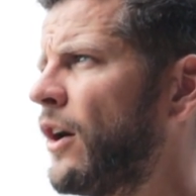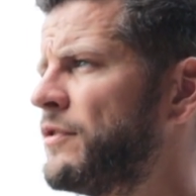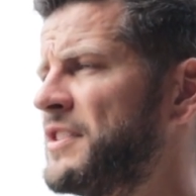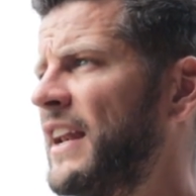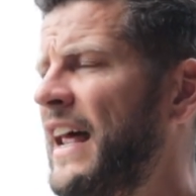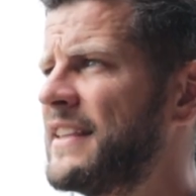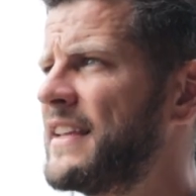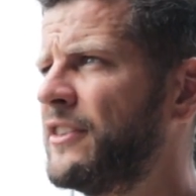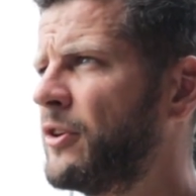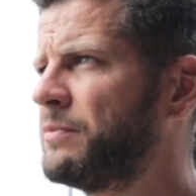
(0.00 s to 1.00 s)
Obviously, the
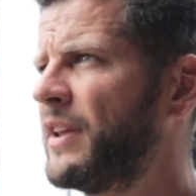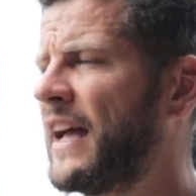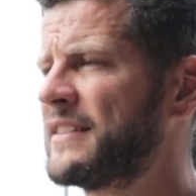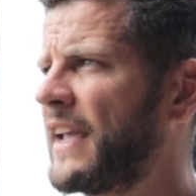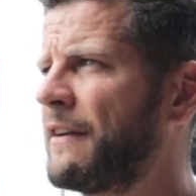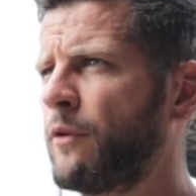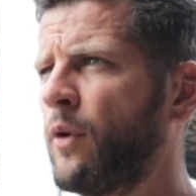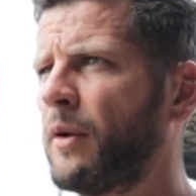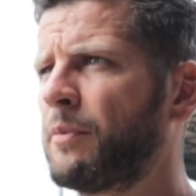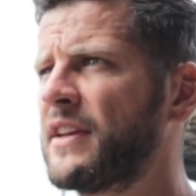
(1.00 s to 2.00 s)
lads that get through
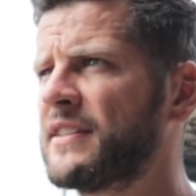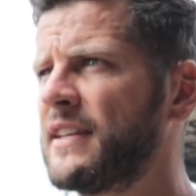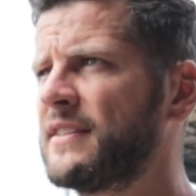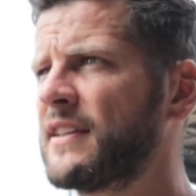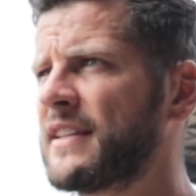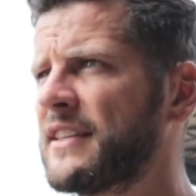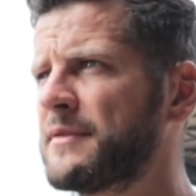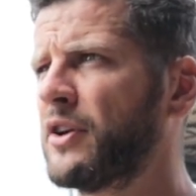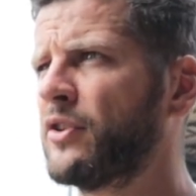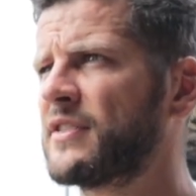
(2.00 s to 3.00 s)
all of pre-season, they stand
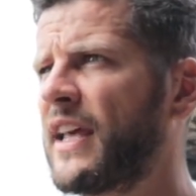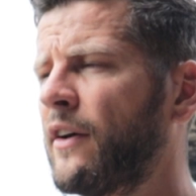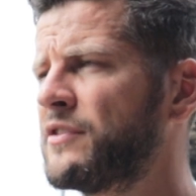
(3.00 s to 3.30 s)
them in good stead.